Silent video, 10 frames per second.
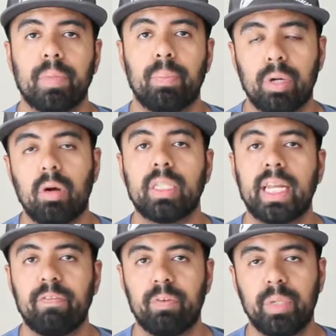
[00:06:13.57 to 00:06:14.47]
put all that
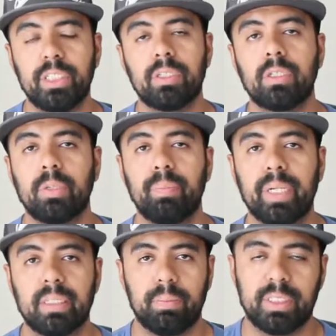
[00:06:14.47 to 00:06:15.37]
information on your
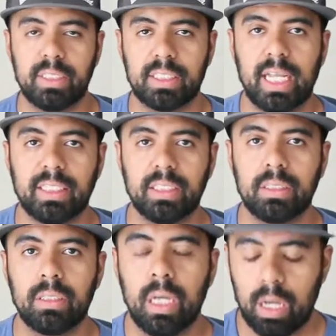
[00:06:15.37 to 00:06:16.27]
big business
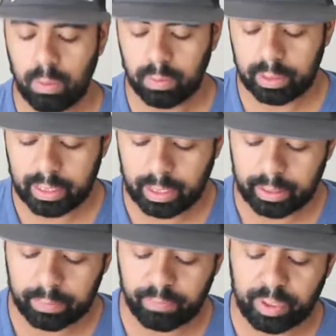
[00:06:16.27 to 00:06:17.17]
license.
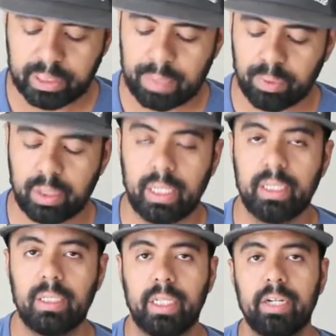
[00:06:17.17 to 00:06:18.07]
For example,
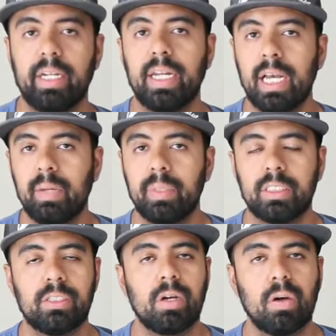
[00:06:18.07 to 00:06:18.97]
here in Anaheim,
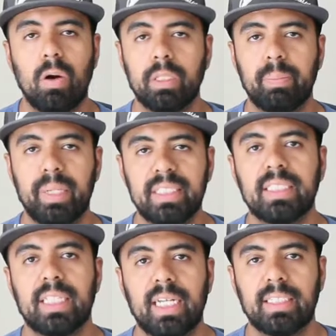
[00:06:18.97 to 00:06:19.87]
it's not called a
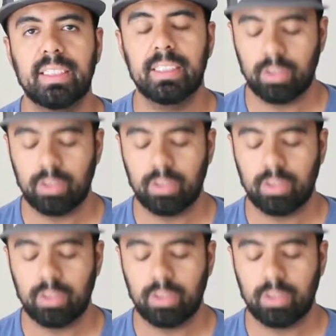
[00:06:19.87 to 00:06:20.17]
business license. It's